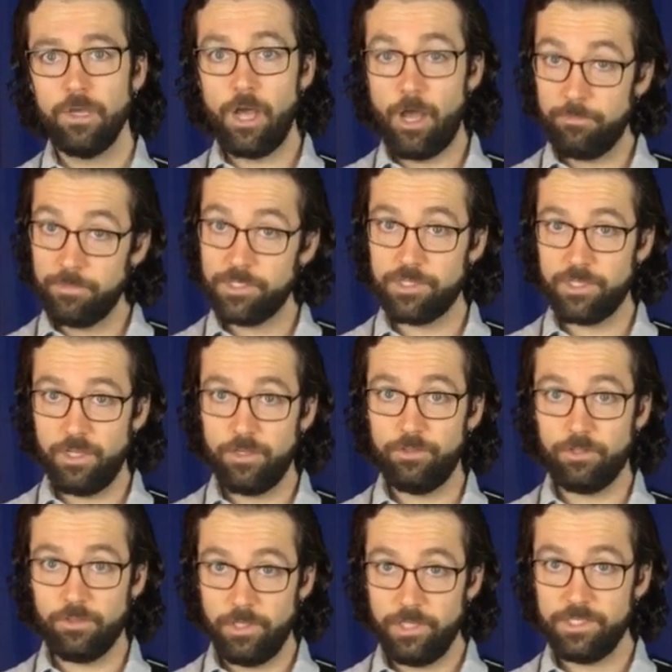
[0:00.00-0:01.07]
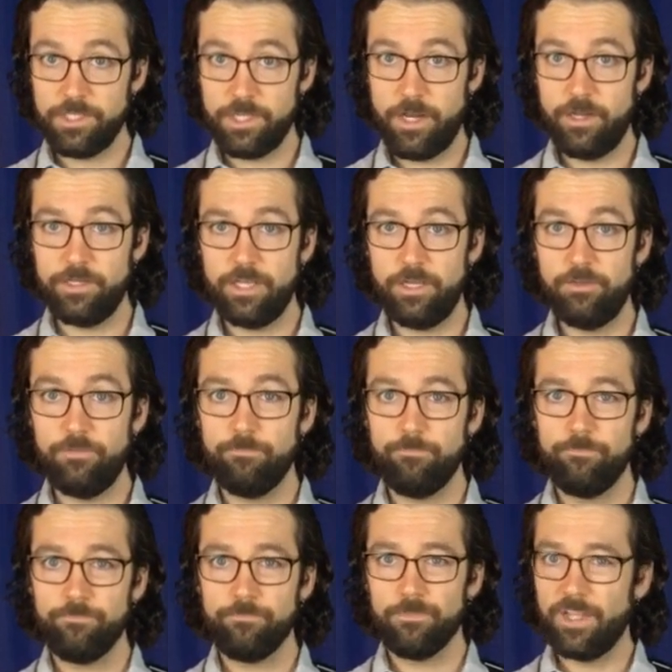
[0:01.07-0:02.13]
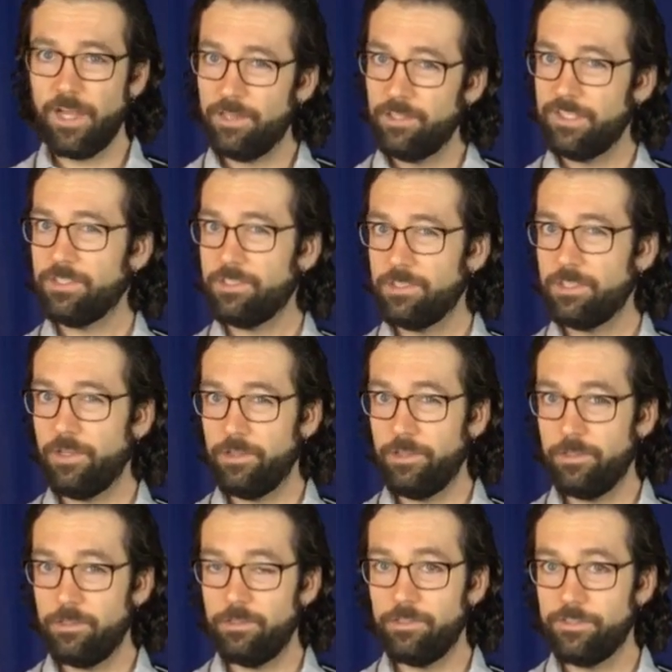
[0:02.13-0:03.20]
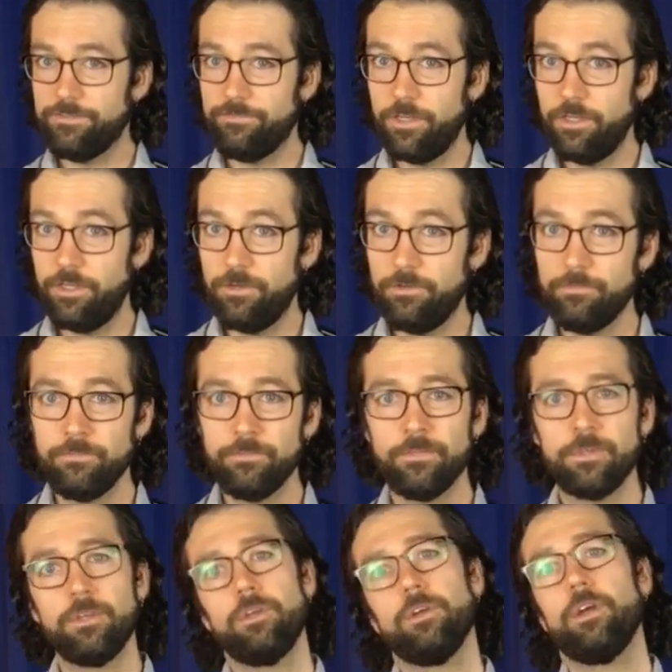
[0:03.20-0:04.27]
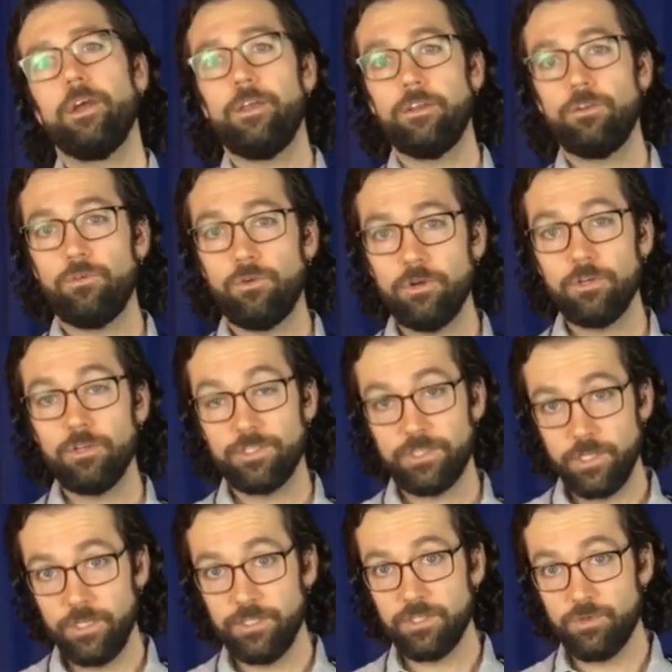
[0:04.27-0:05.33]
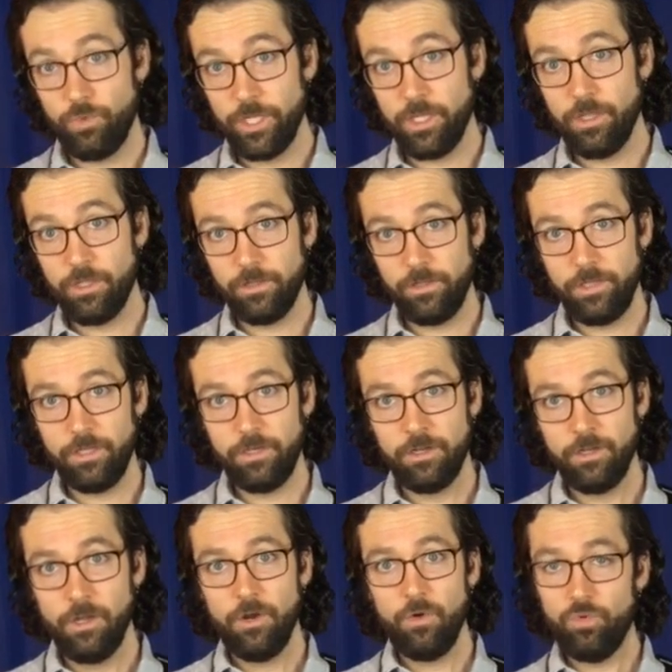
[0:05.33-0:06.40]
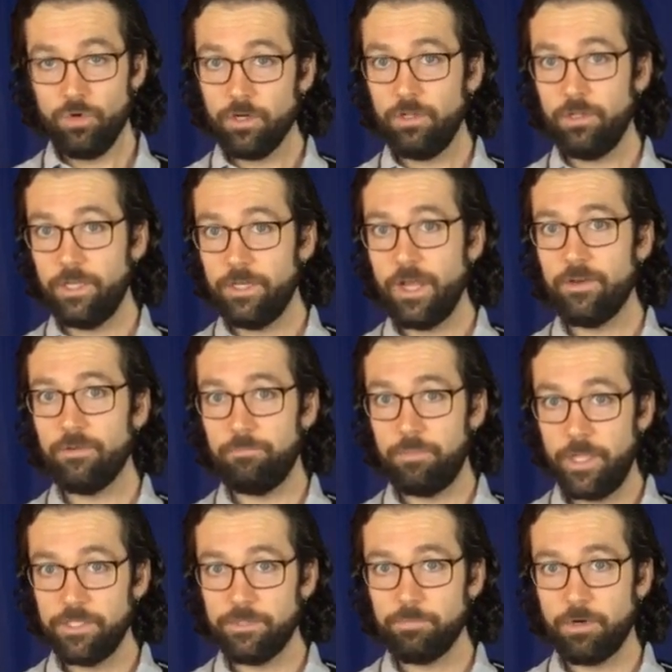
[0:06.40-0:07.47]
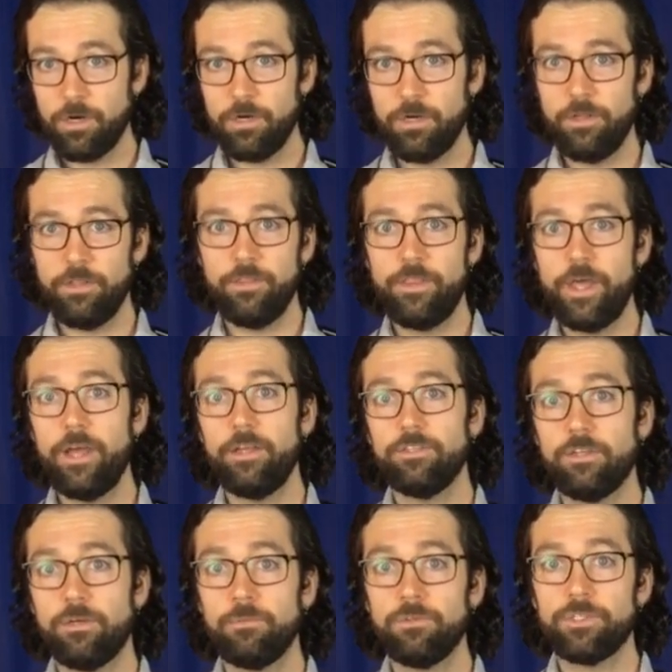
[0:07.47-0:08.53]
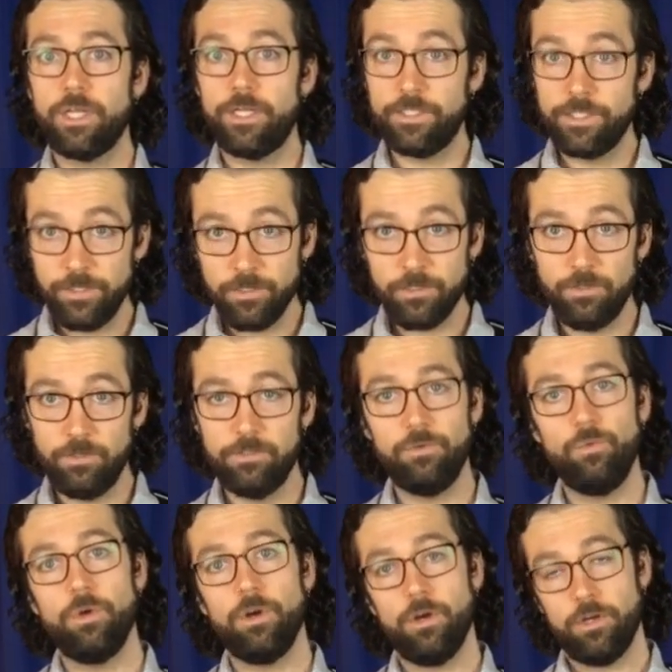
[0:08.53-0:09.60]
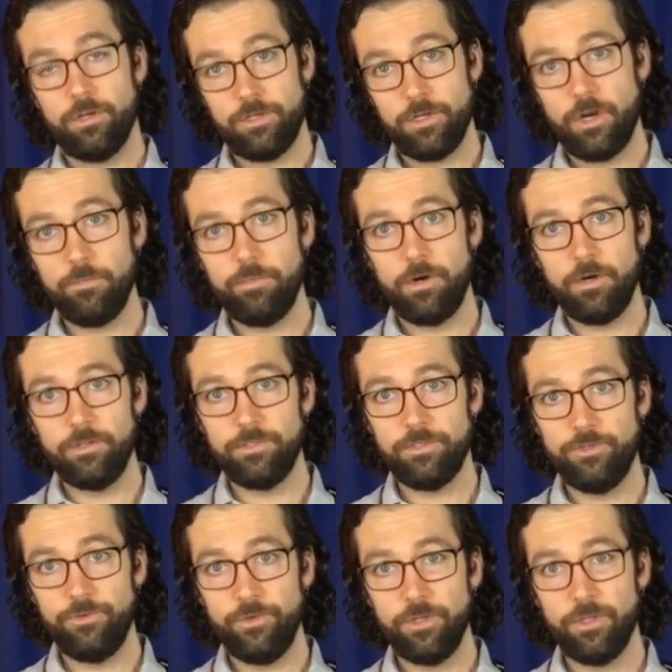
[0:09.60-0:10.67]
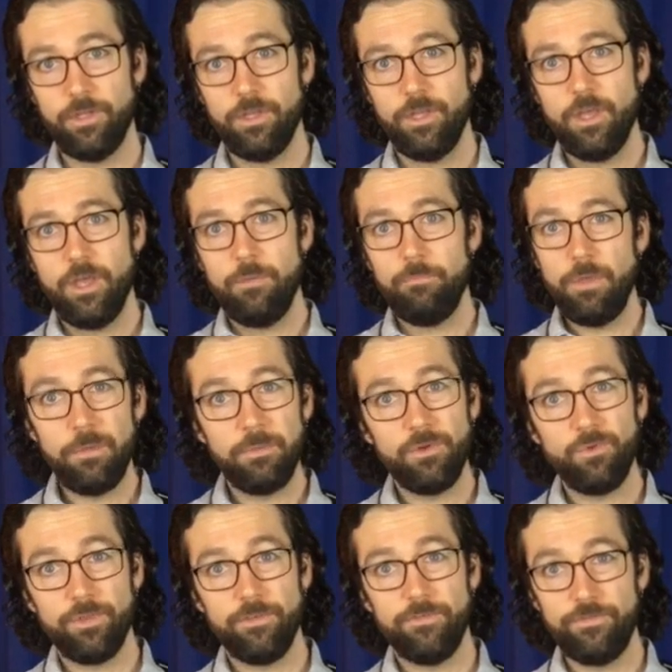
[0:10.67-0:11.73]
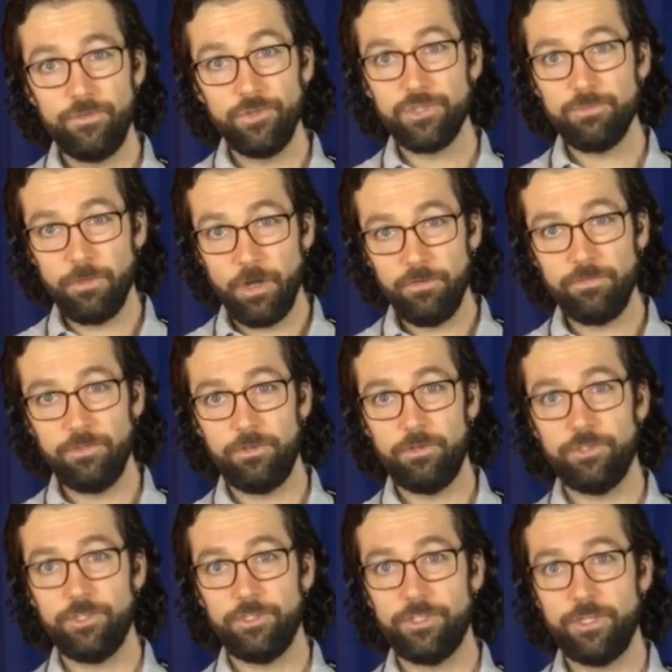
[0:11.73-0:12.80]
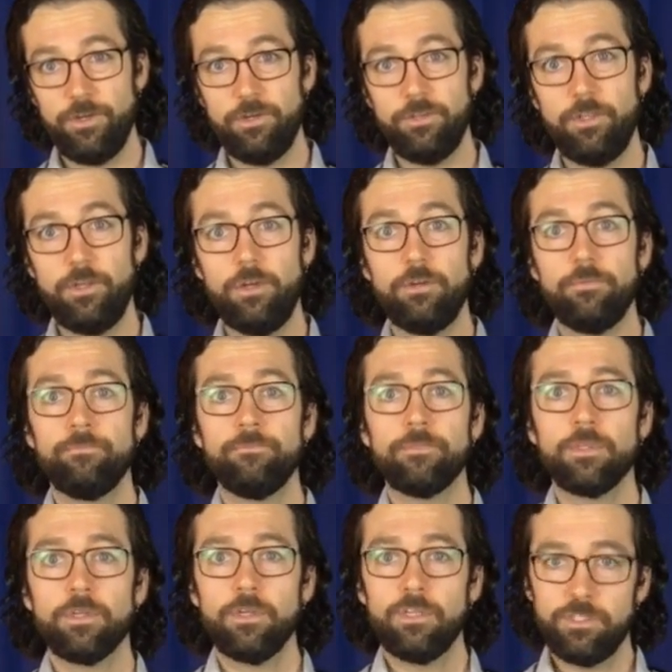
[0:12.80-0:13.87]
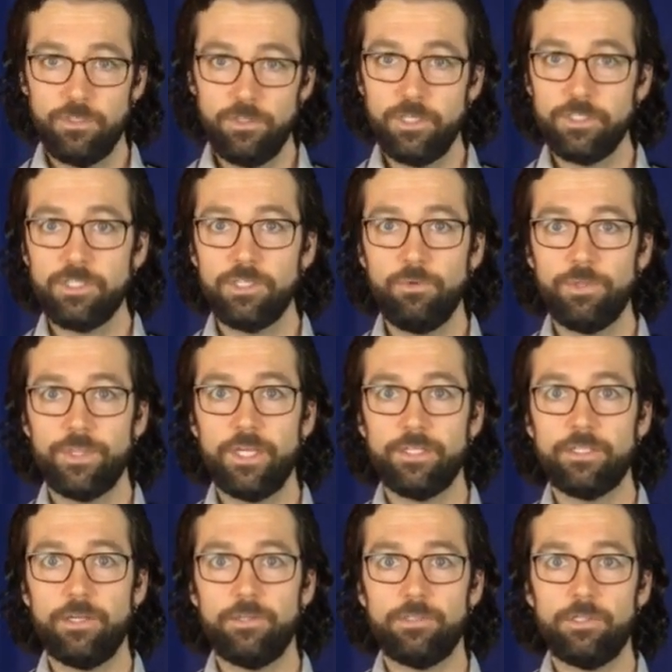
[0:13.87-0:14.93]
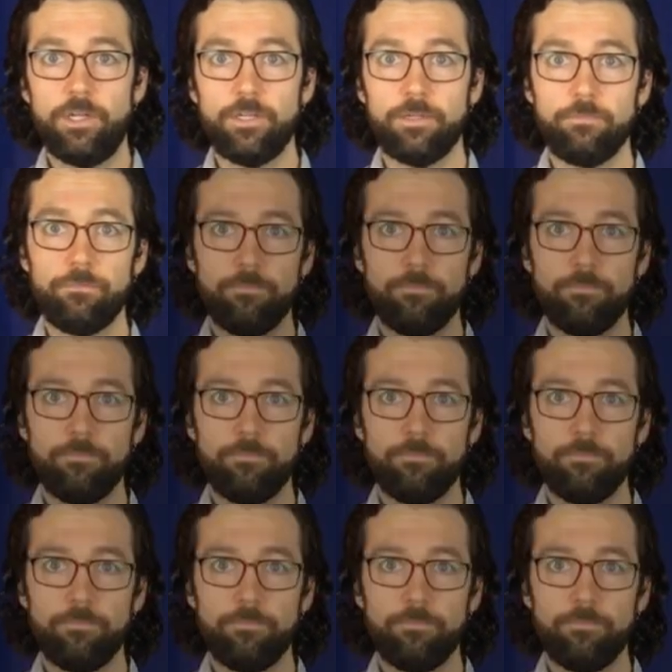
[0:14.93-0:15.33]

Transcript: I'm going to stay on the clean side of town, at least until the end of this video. And in order to stay squeaky clean, we're going to lay down a bass part that is almost identical to what our guitar part is doing, maybe with a few small flourishes here and there. So let's see what that sounds like.